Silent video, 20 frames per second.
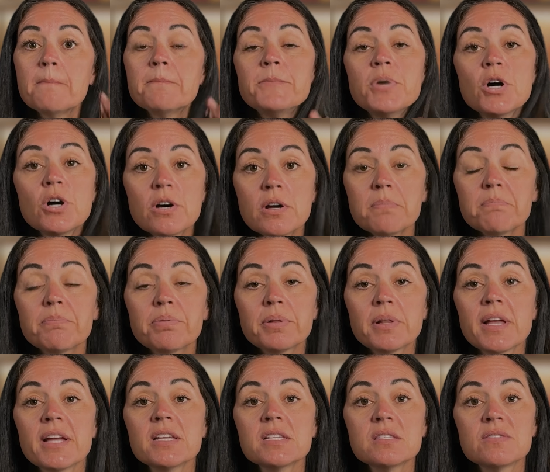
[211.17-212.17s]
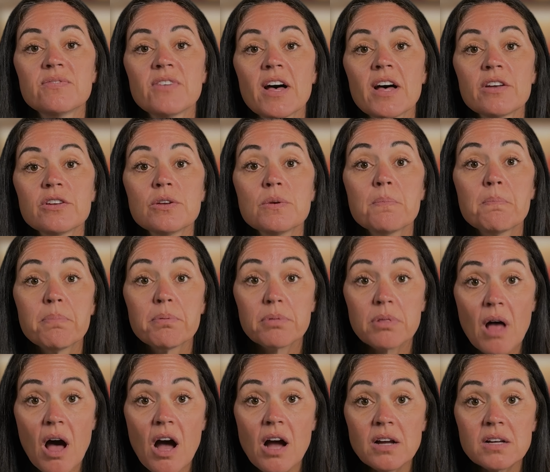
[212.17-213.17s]
Put place value
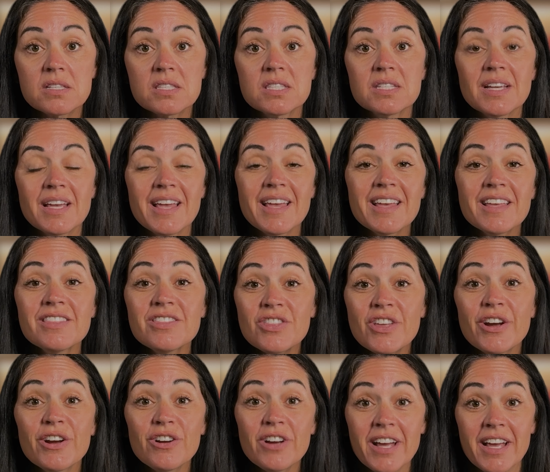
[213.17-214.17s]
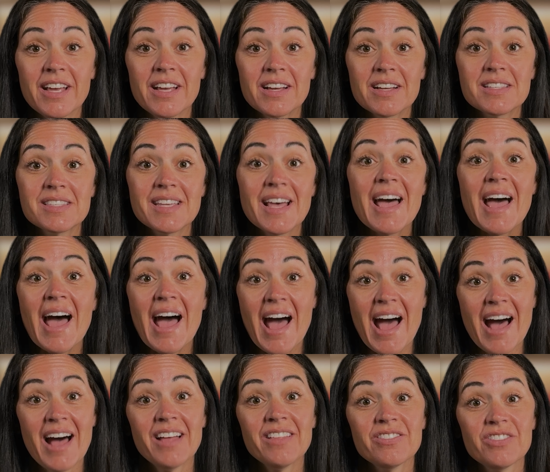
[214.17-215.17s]
blocks in their hands
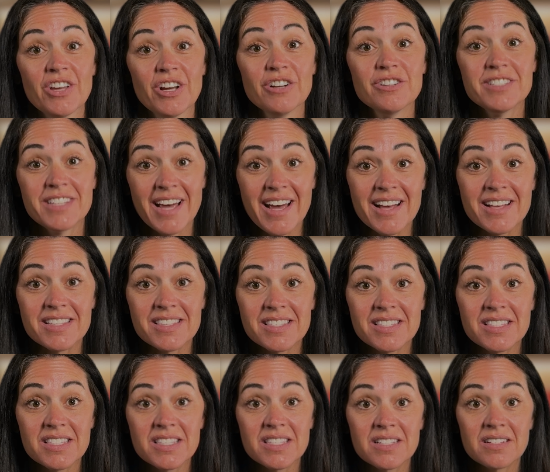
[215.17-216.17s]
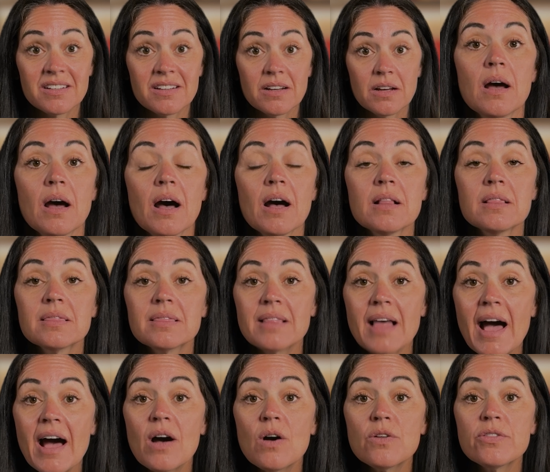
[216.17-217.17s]
at their desks.
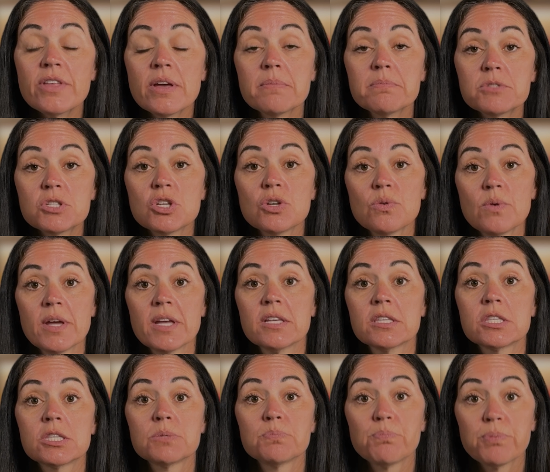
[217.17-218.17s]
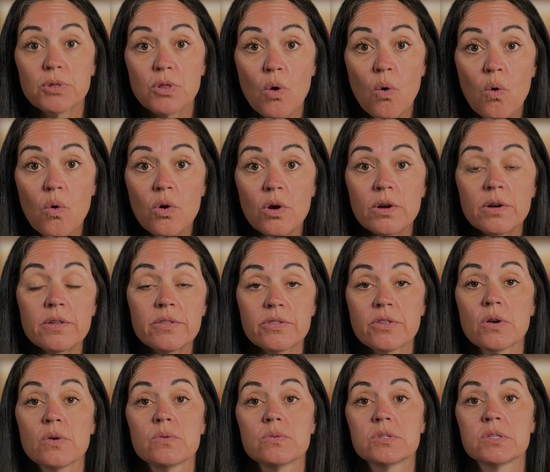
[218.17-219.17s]
Allow them to explore
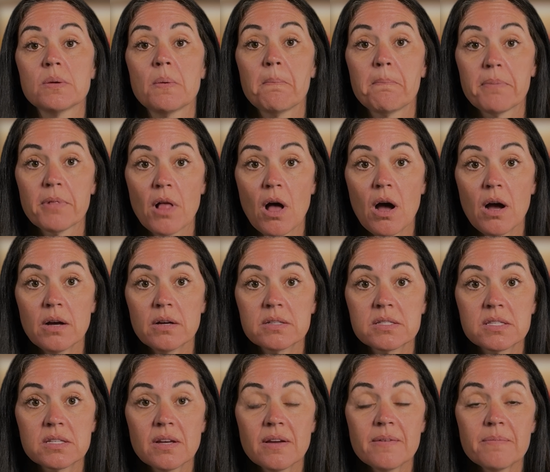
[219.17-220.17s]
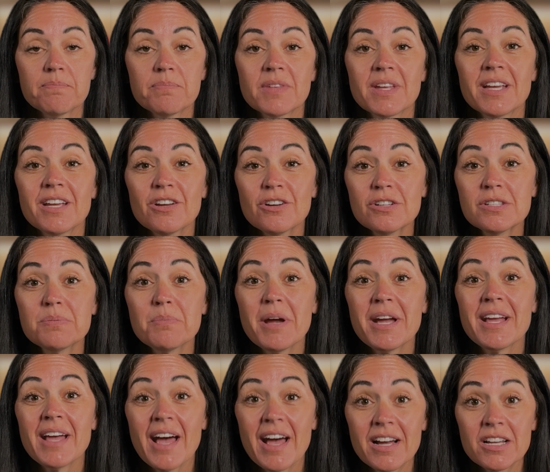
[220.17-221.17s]
those blocks. Here's
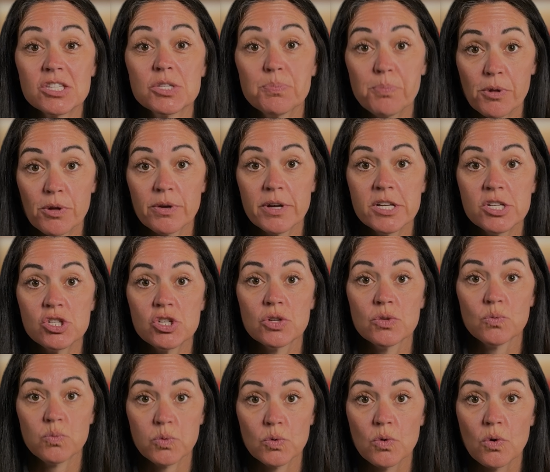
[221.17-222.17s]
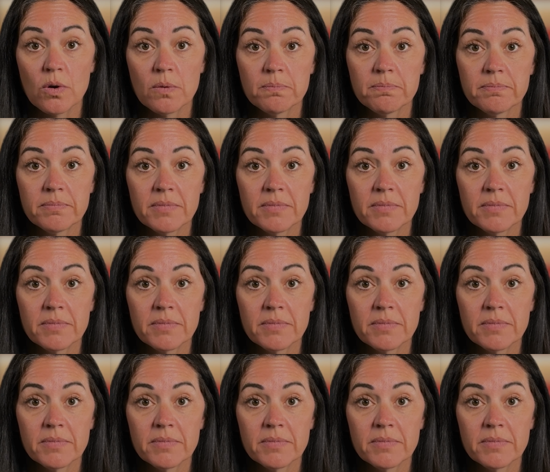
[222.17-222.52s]
my exploration rule.